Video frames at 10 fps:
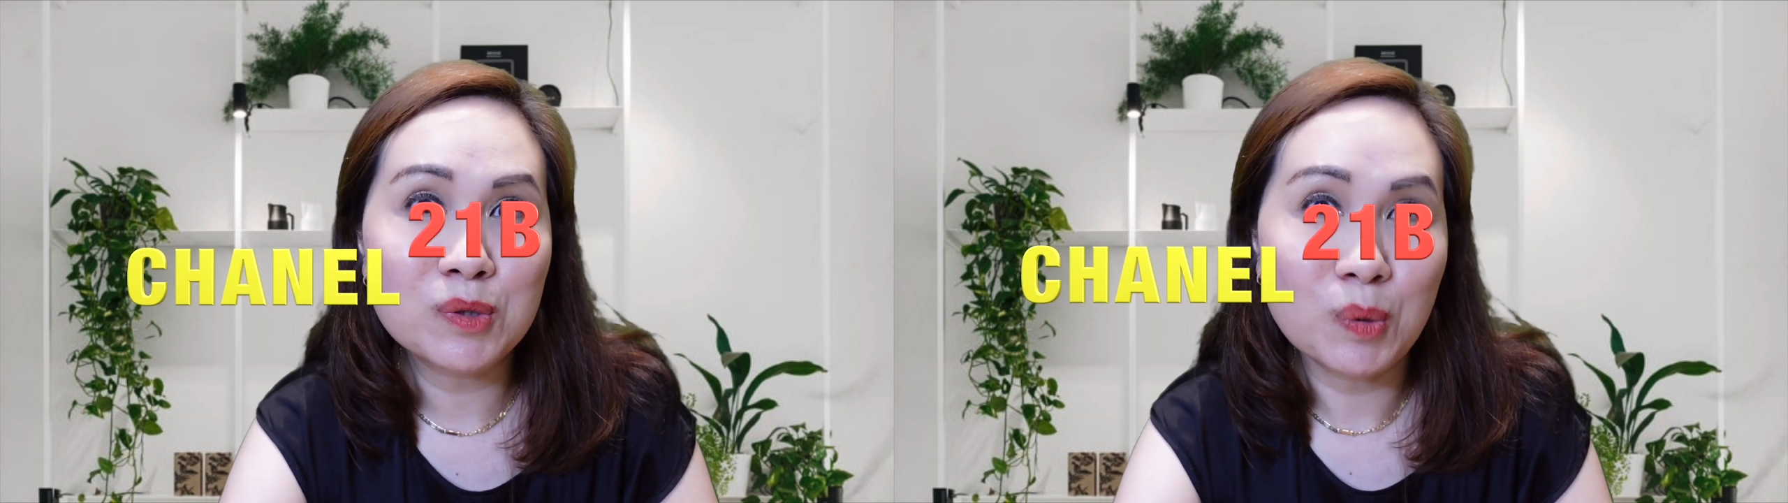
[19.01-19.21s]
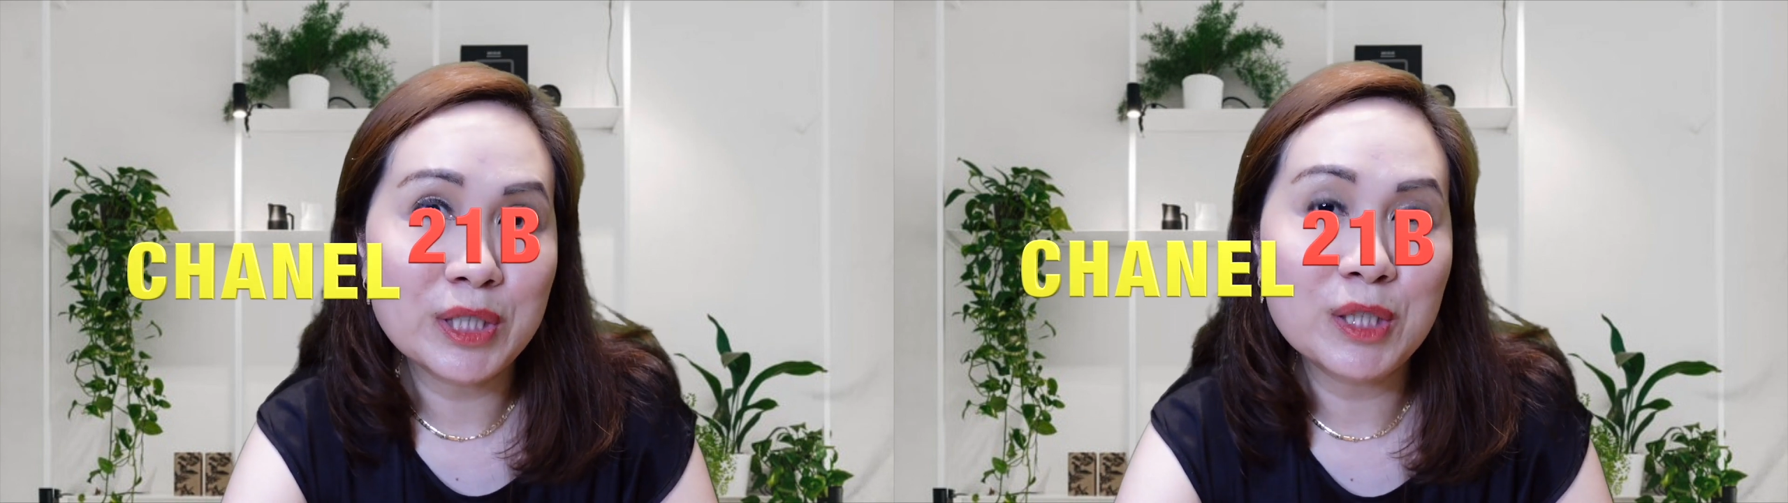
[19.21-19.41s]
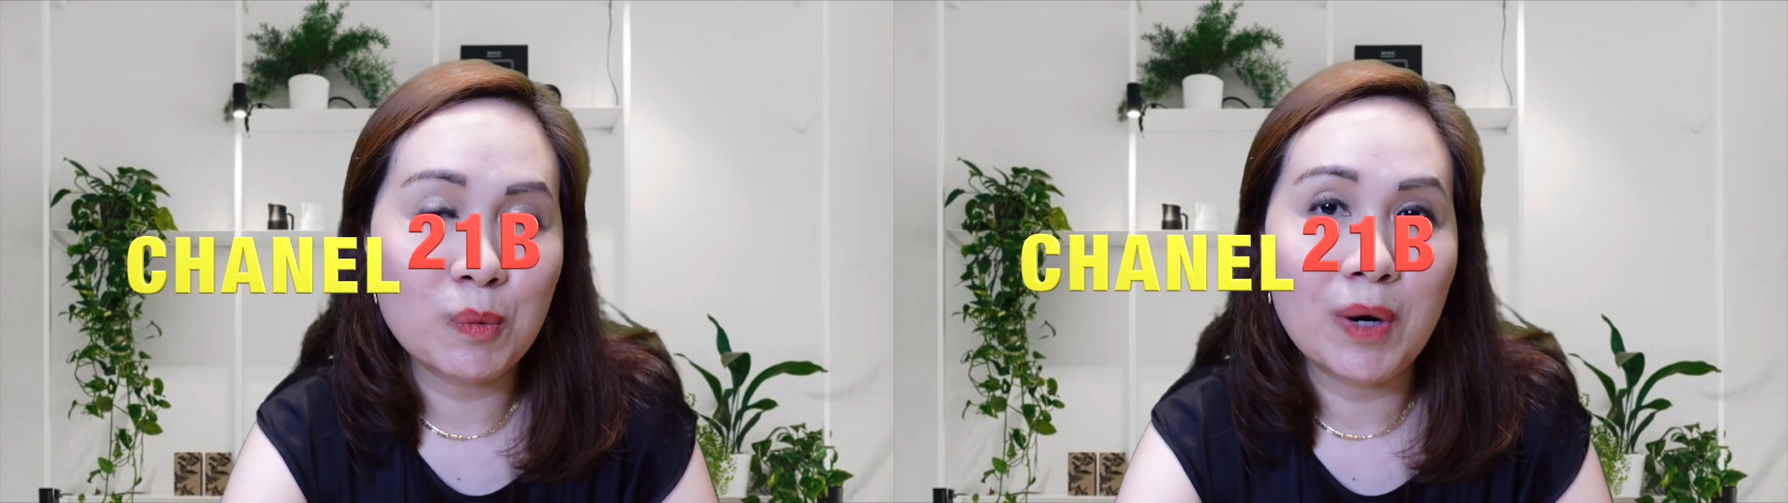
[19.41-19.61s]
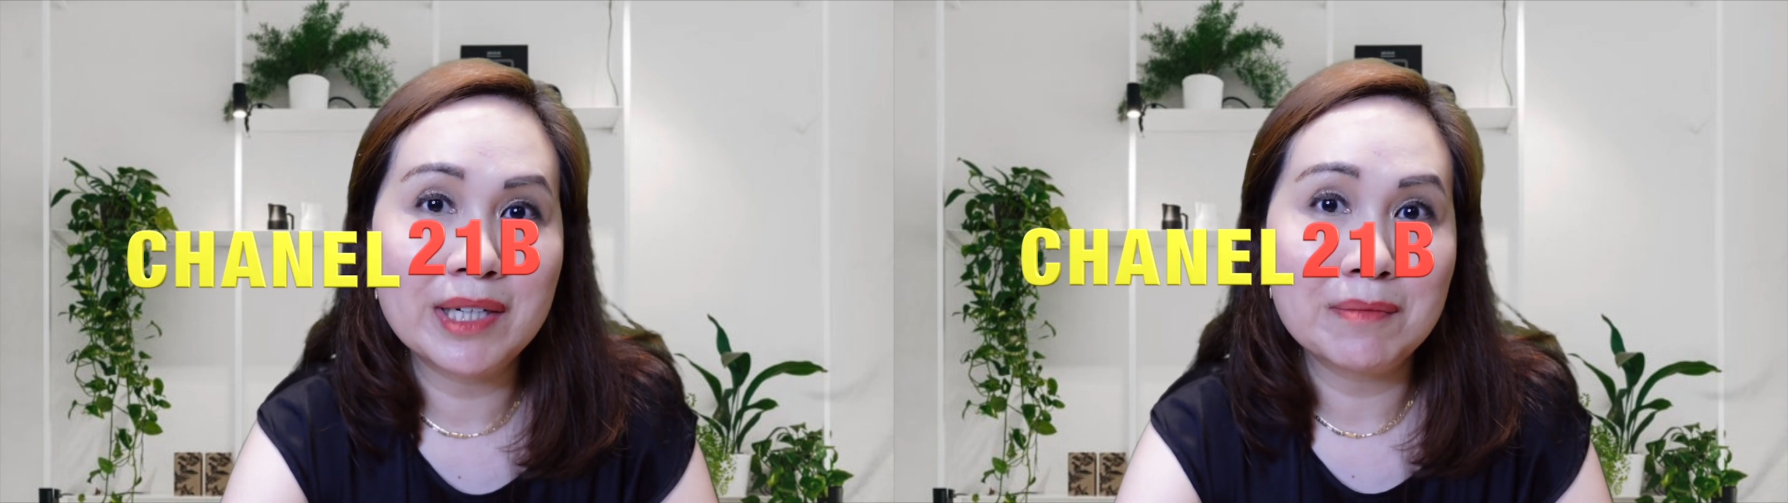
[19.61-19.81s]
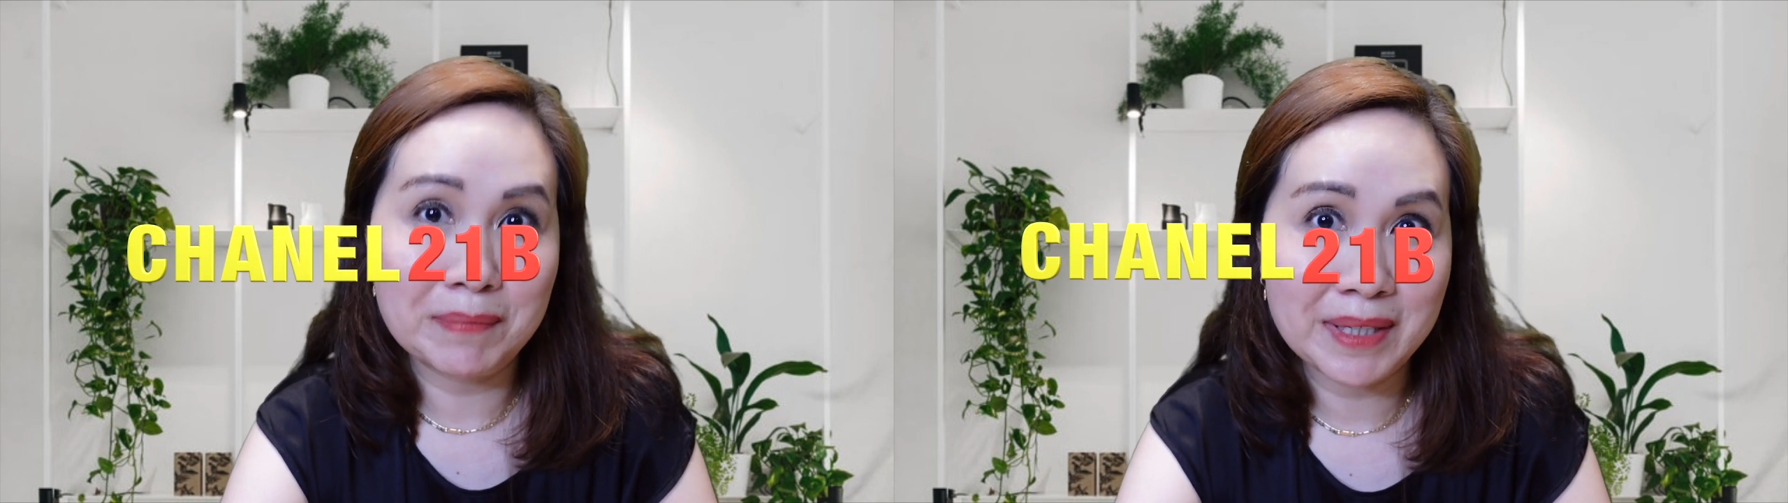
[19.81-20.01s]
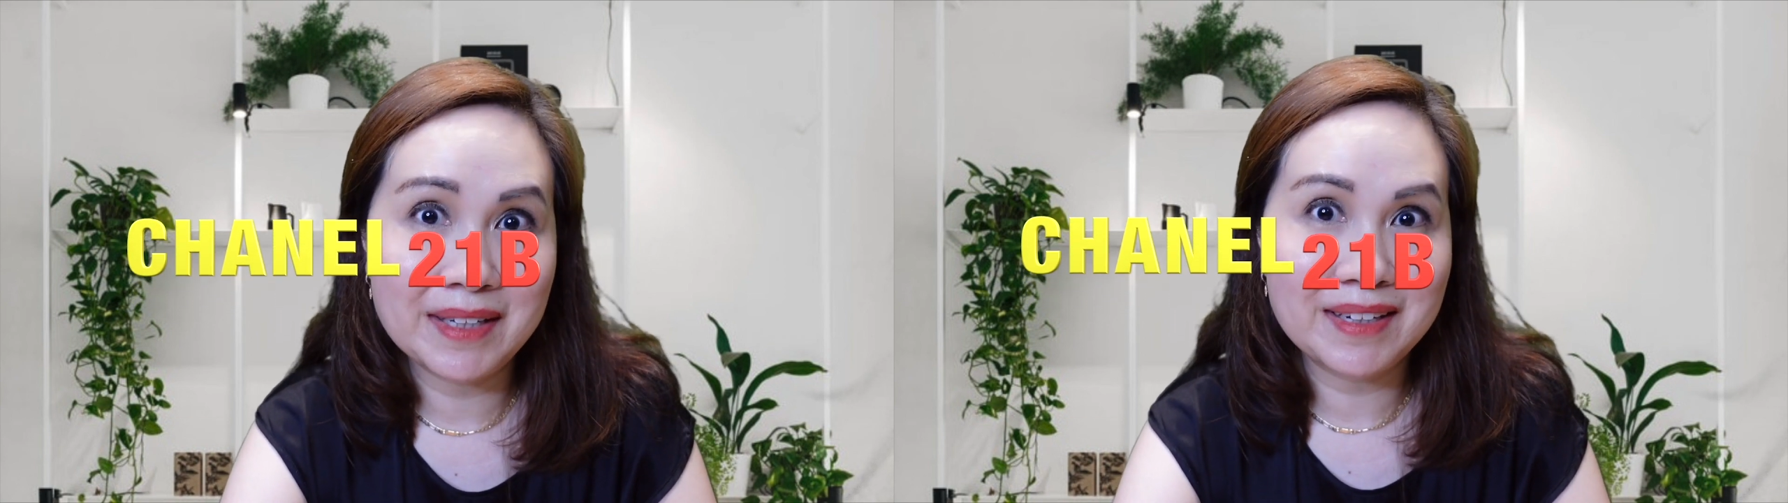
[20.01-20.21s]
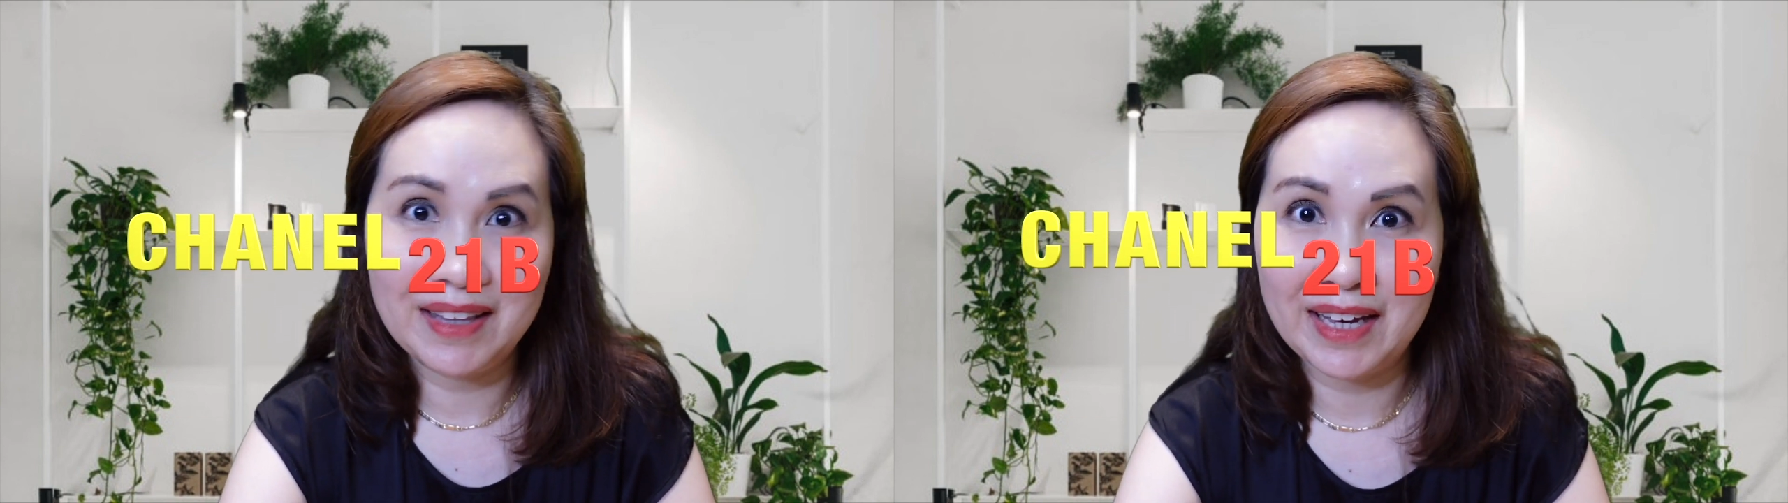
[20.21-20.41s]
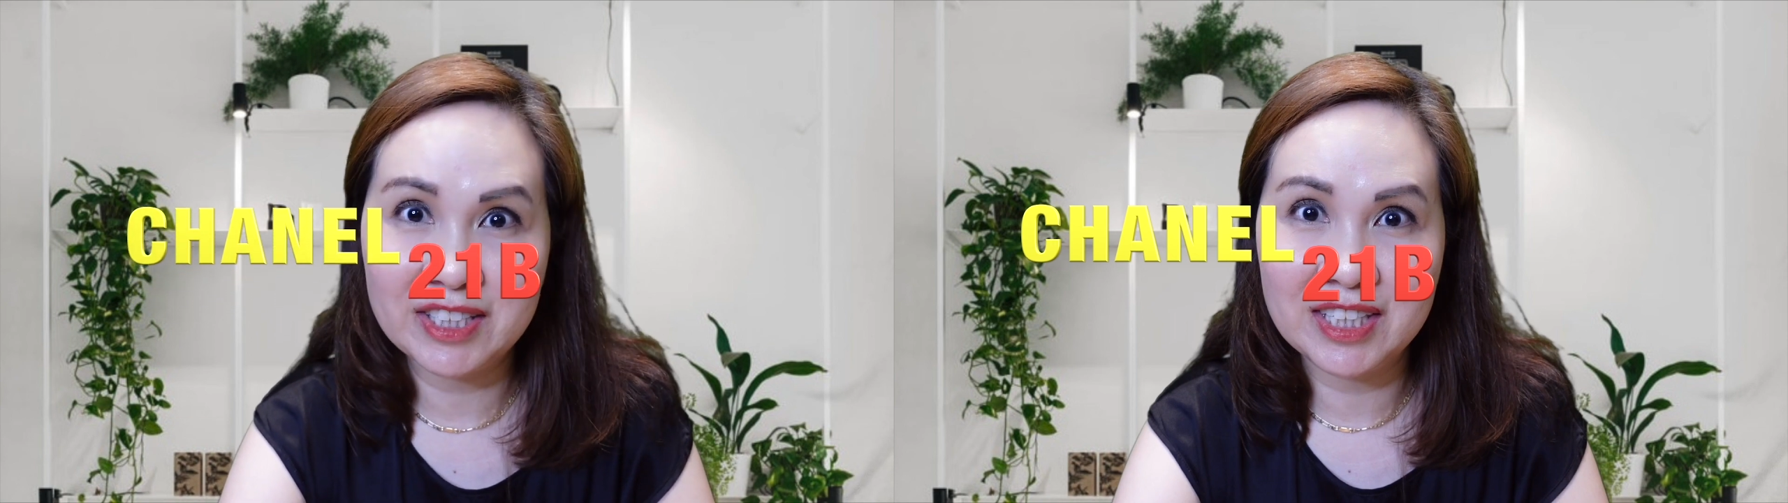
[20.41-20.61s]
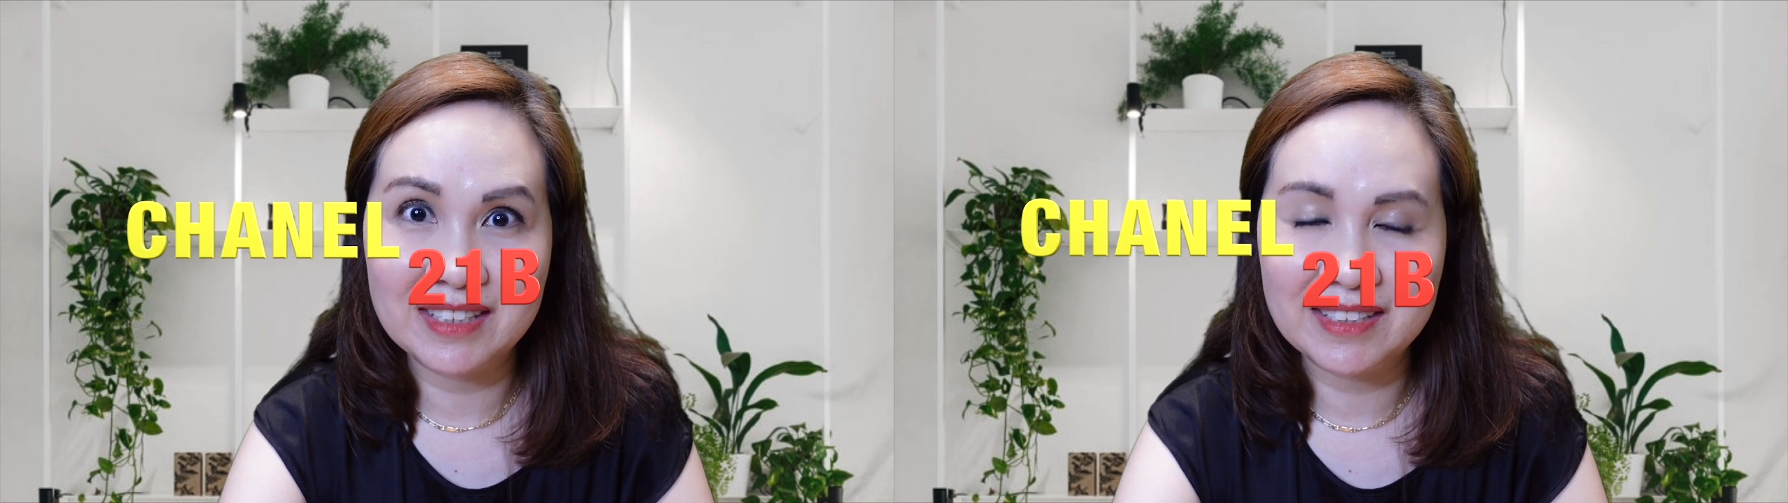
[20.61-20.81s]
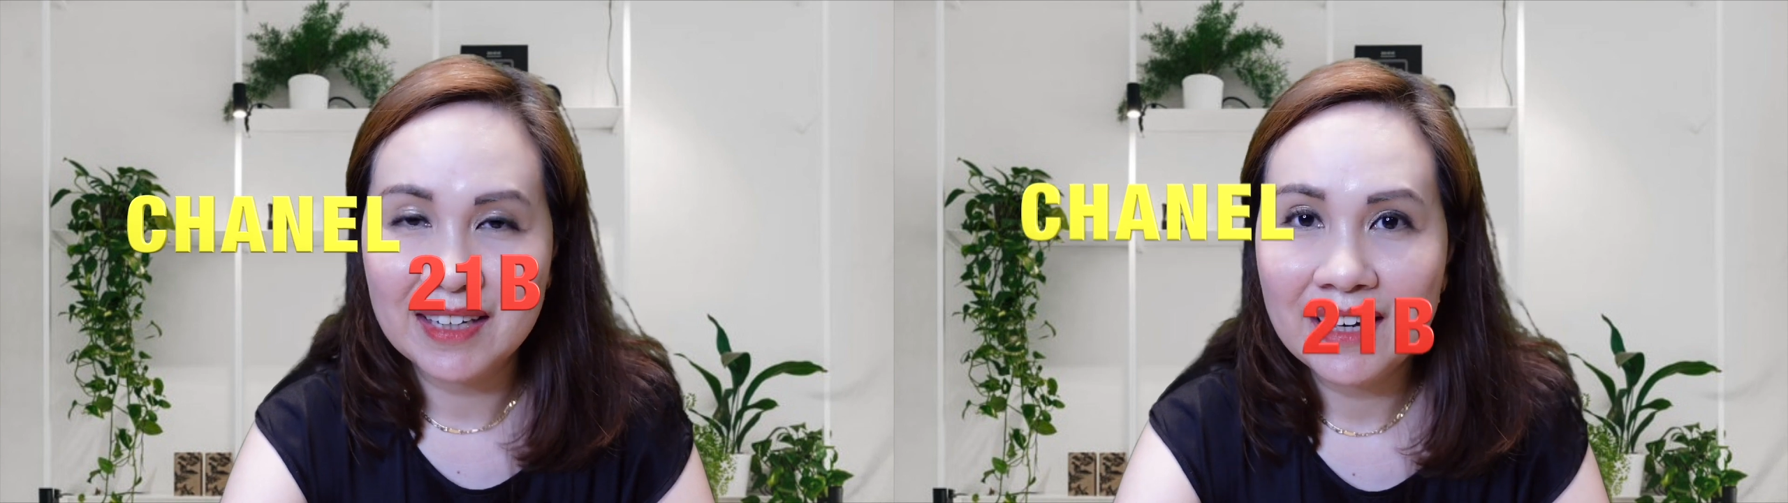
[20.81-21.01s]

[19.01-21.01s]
21B collection.